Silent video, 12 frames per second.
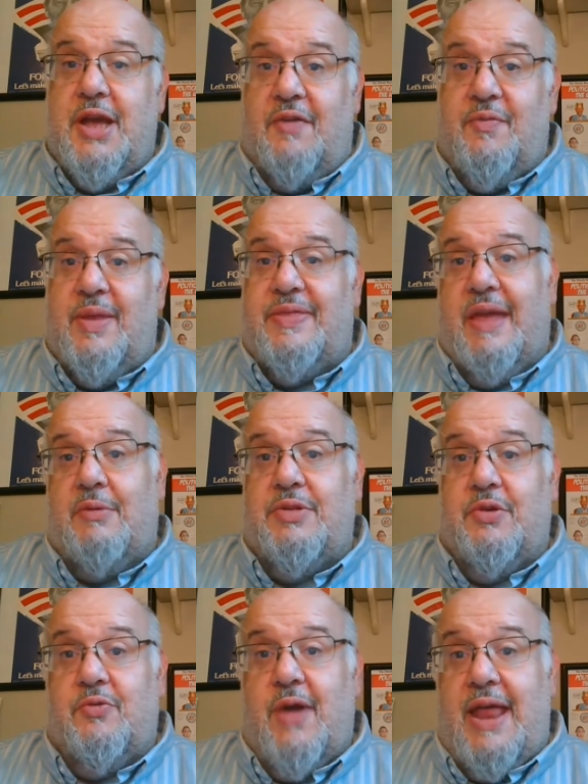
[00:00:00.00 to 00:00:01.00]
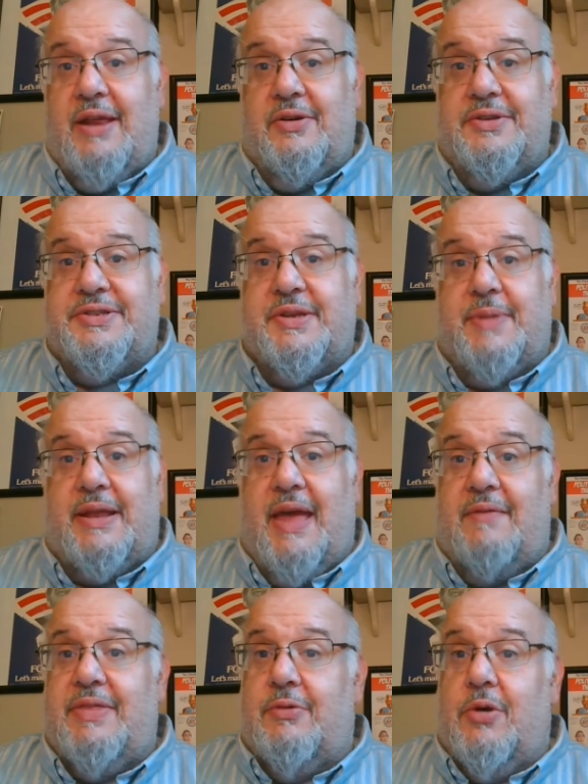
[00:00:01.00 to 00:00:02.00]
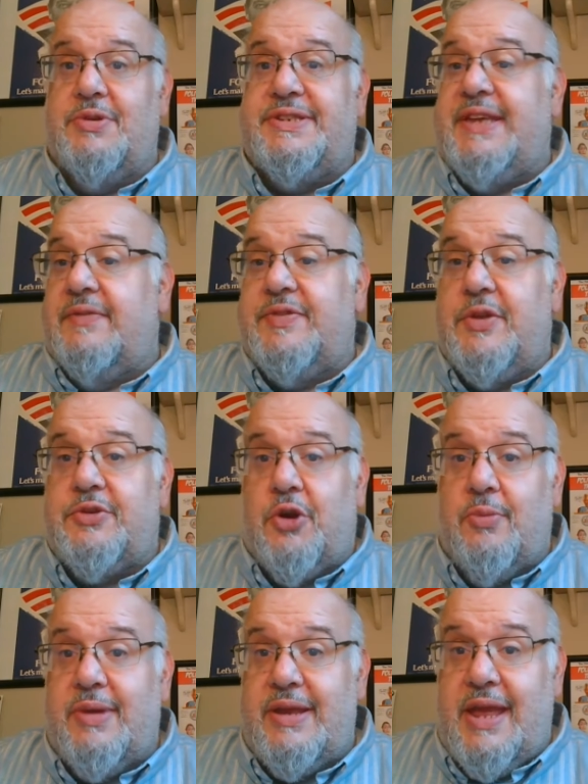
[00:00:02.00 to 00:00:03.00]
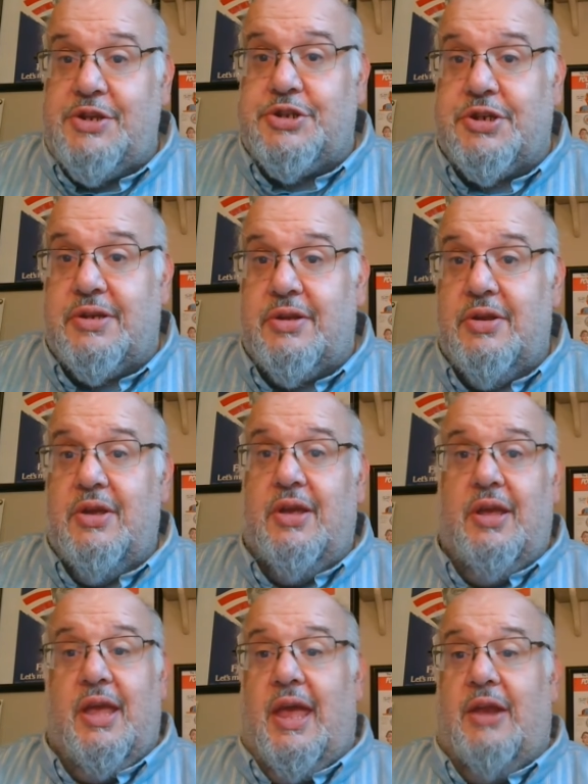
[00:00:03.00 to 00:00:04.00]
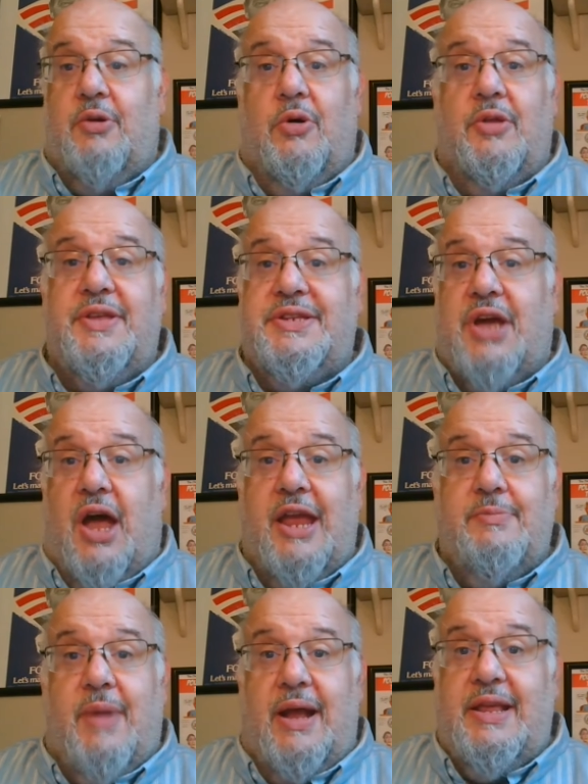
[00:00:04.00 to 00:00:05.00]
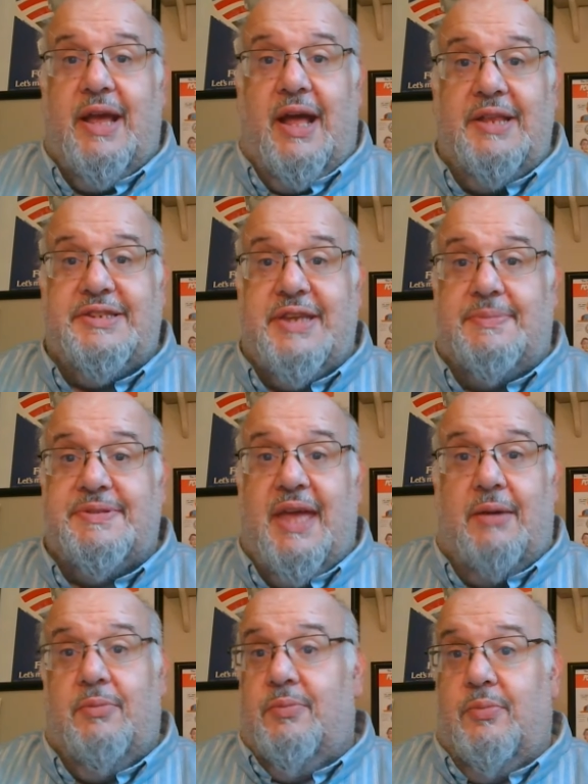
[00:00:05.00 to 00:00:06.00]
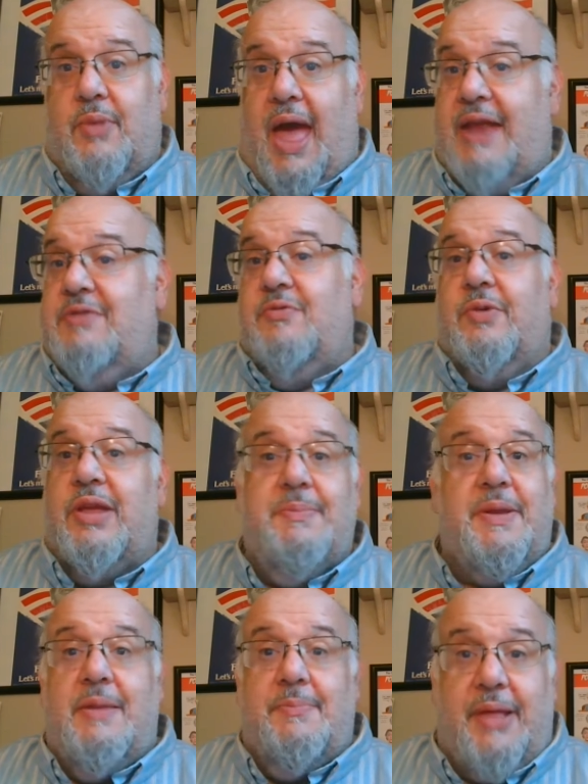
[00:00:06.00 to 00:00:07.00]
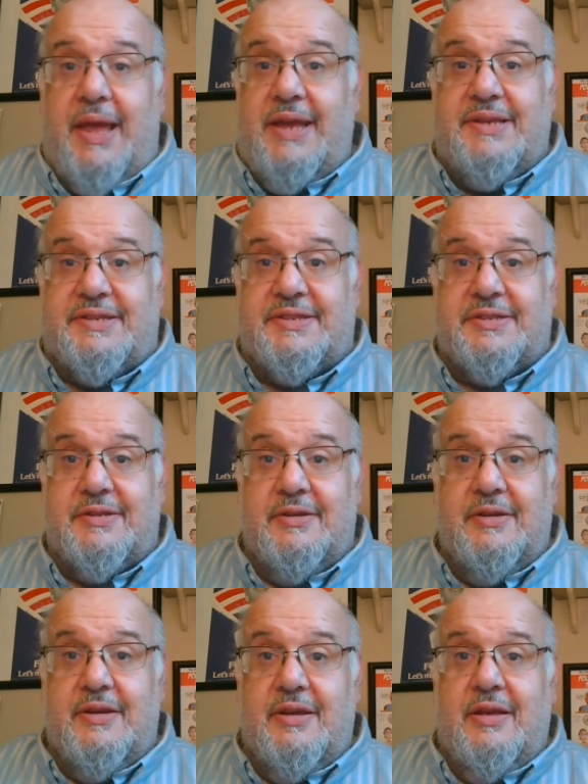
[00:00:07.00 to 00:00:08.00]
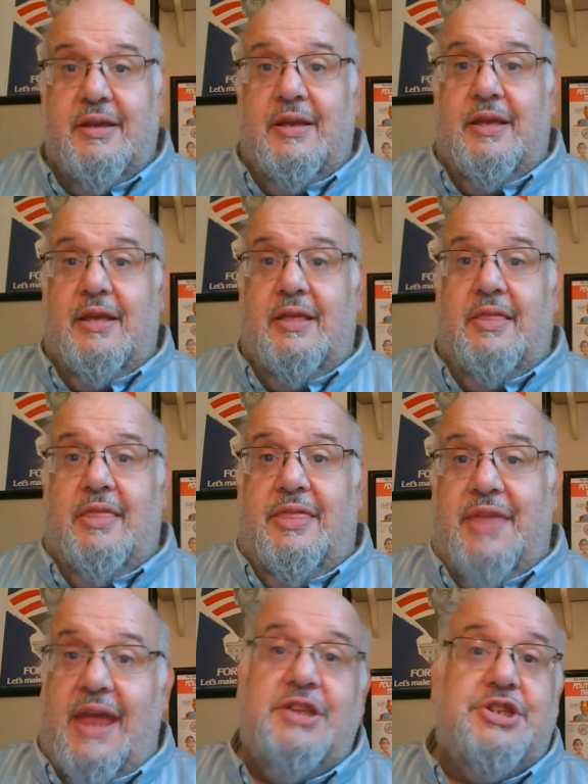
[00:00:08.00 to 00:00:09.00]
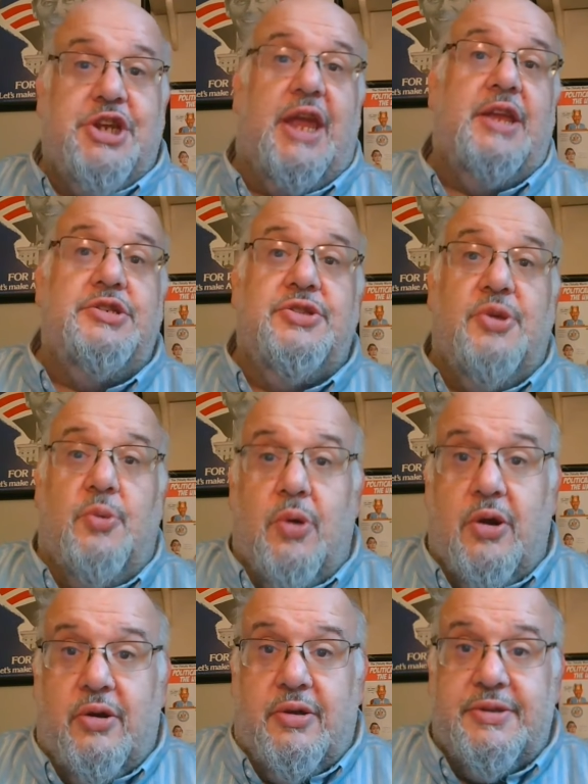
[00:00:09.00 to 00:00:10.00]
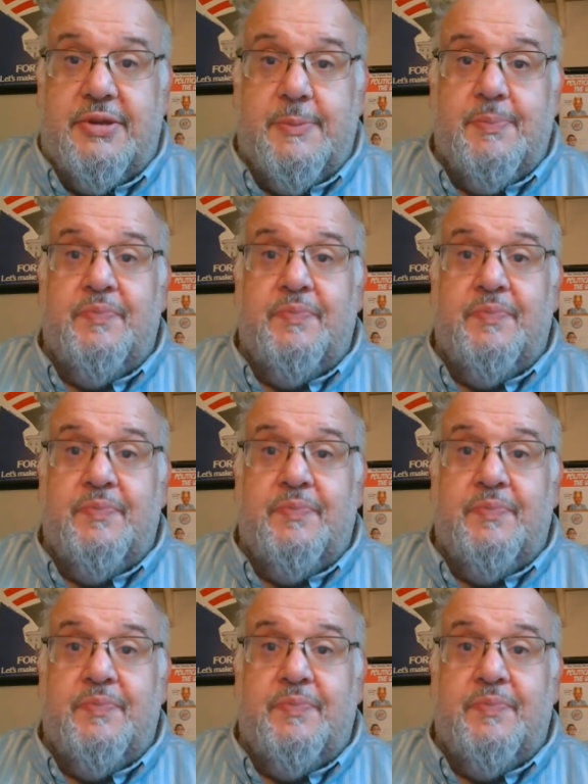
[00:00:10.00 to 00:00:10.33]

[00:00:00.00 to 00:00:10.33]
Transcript: government, they were the radicals about having their own self determination and all these high and mighty concepts that hadn't really been in place. They changed the world.